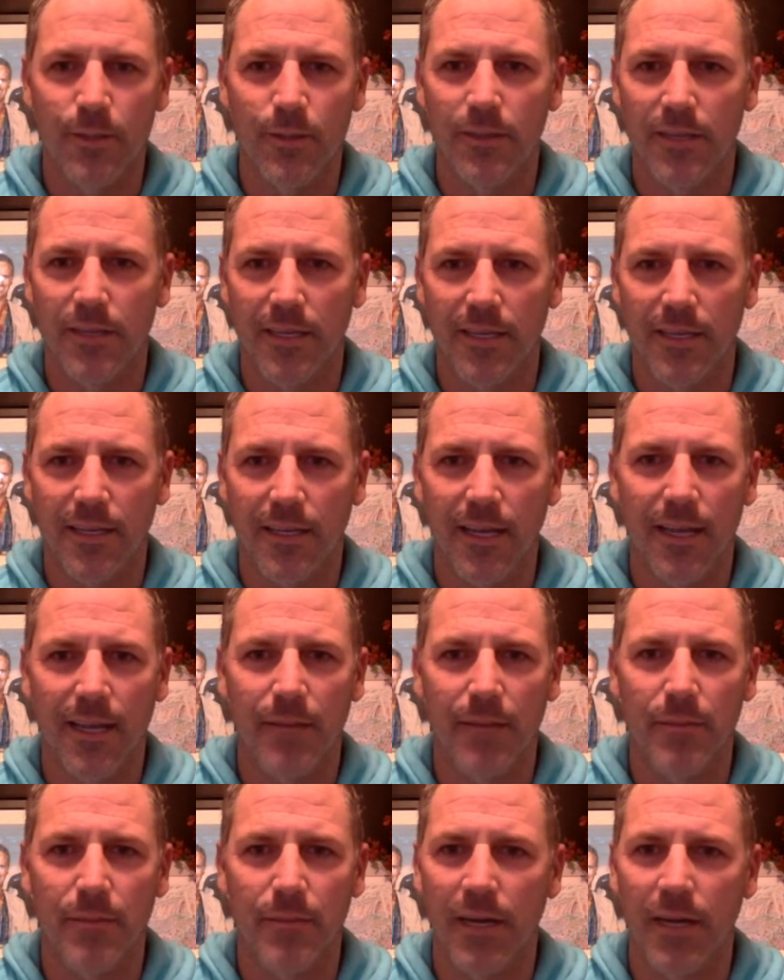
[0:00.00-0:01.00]
They came
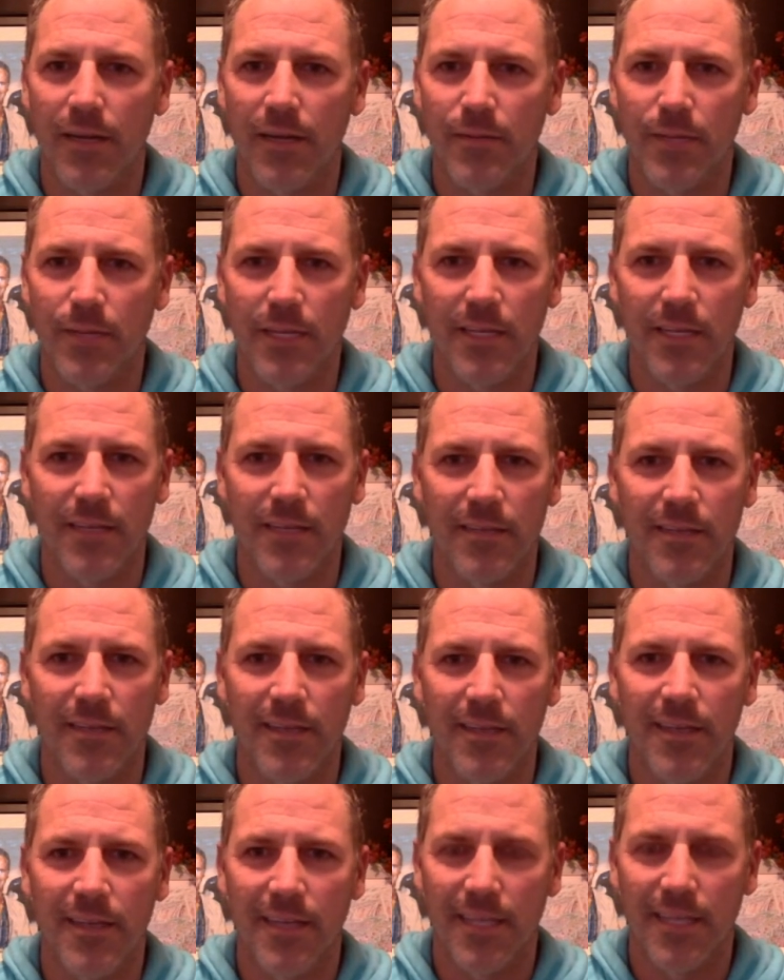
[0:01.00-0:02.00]
behind me and
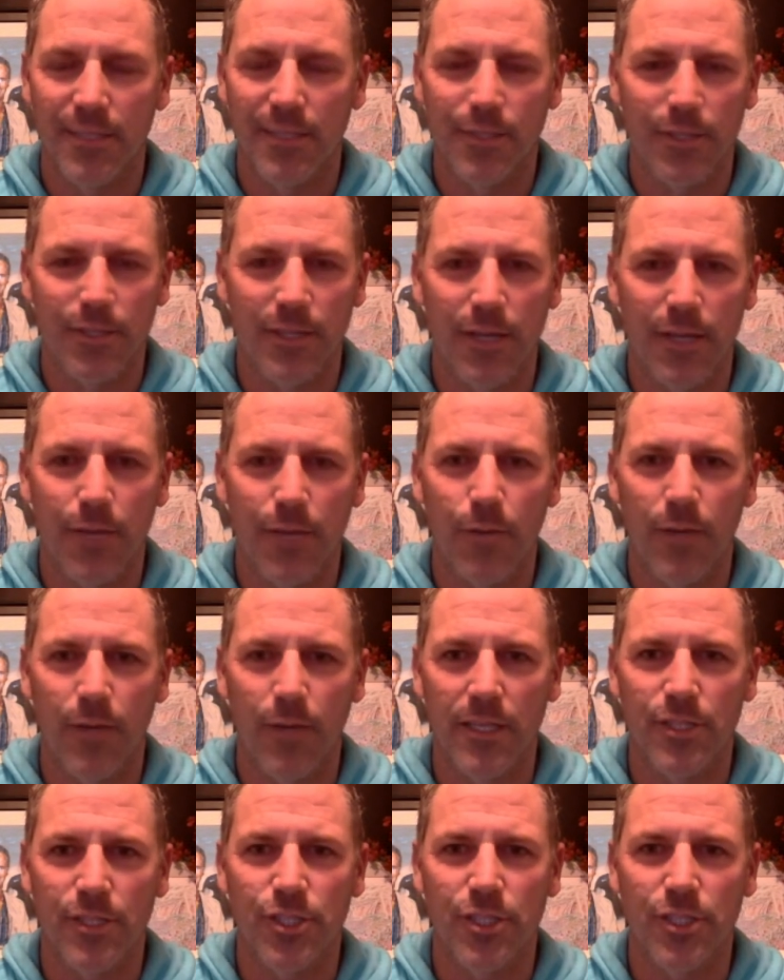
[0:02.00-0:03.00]
took that
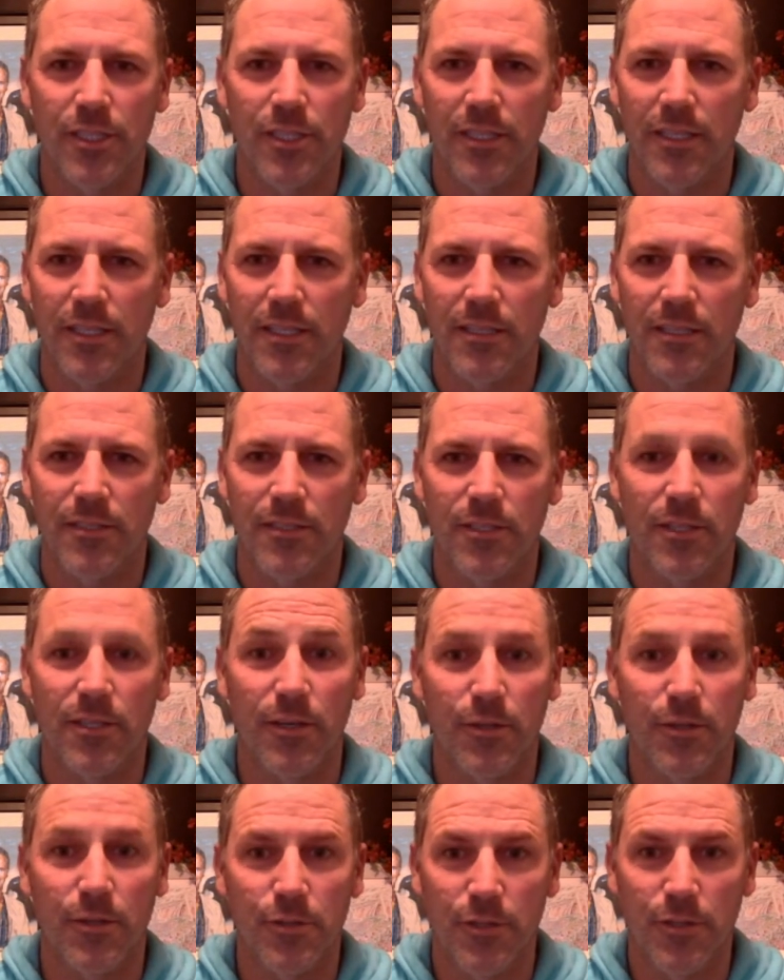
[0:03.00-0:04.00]
wrench and just
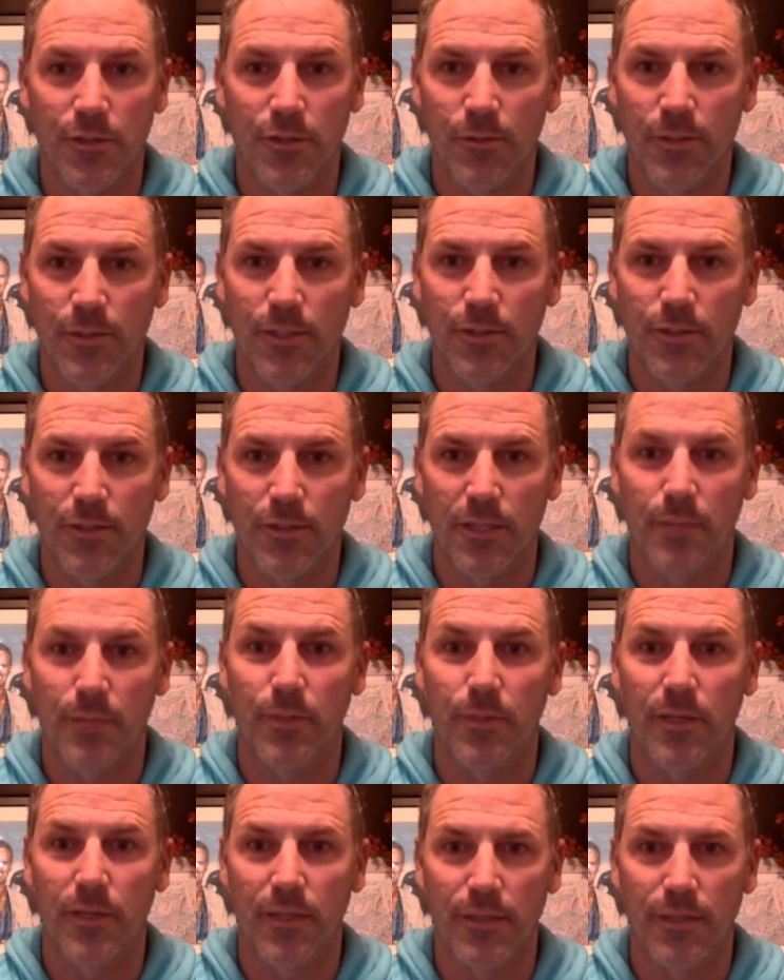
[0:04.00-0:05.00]
loosened the wheels up a
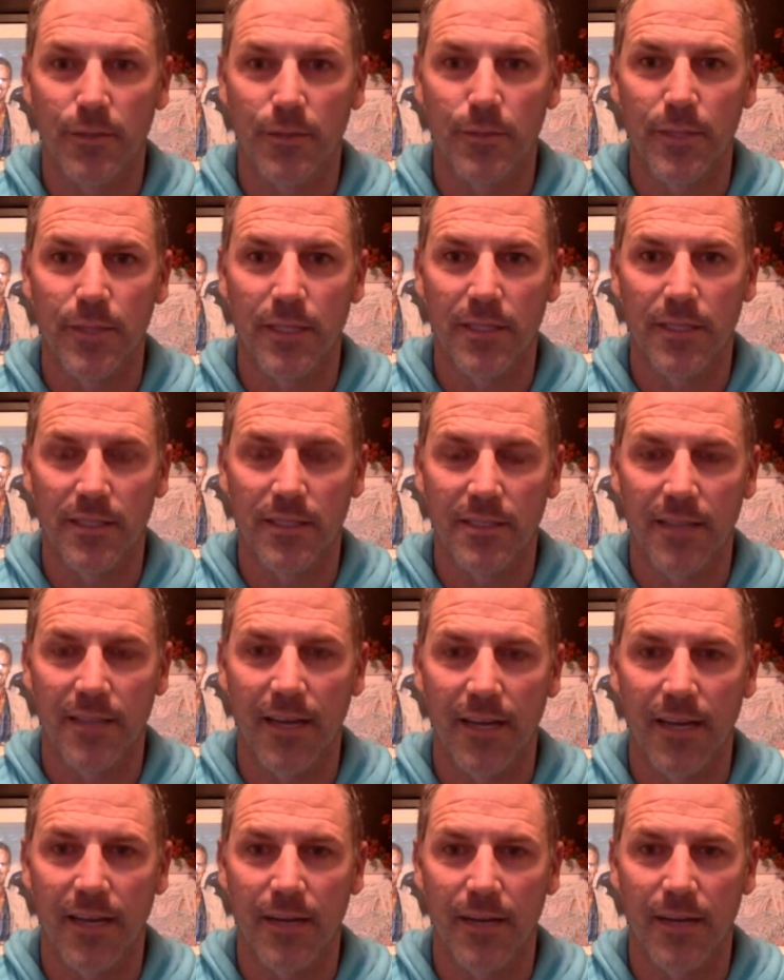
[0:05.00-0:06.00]
little bit at a
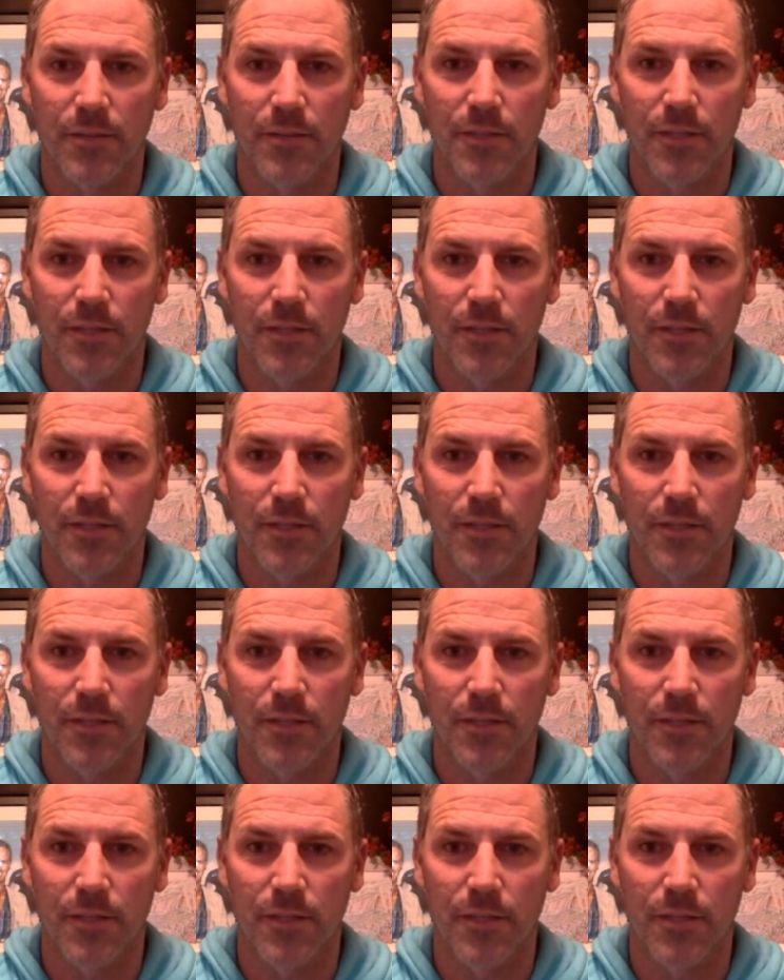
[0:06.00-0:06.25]
time. So